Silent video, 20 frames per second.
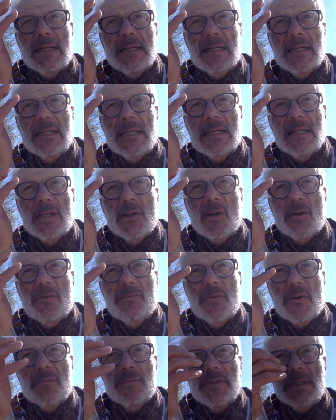
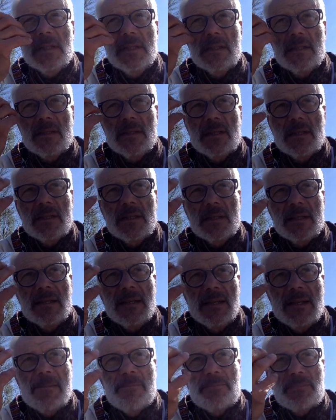of the
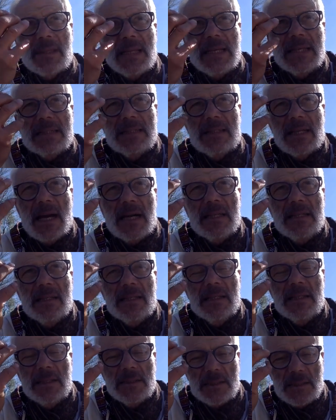entire
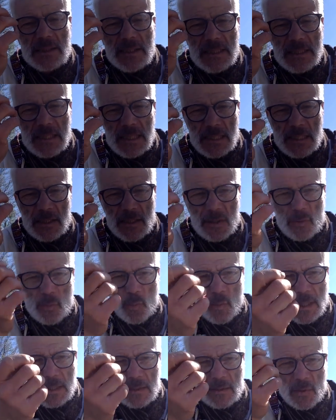history in
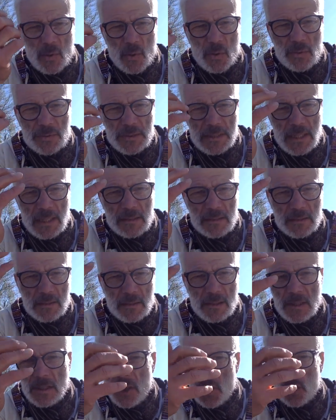one or the other
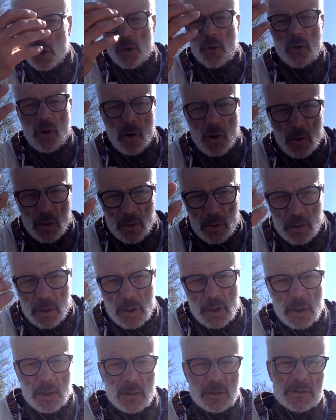law,
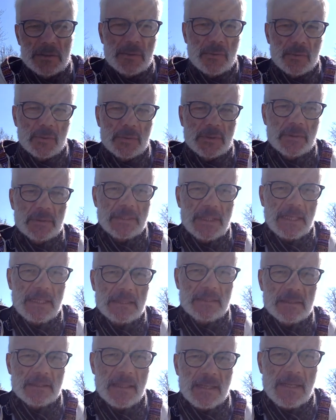or you
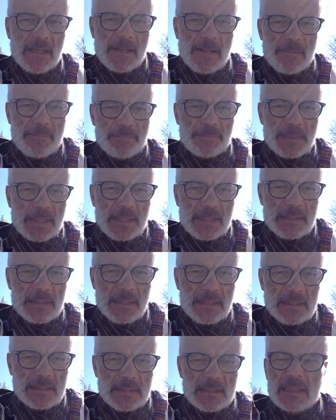take it. It
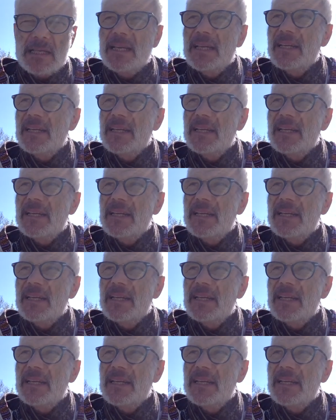is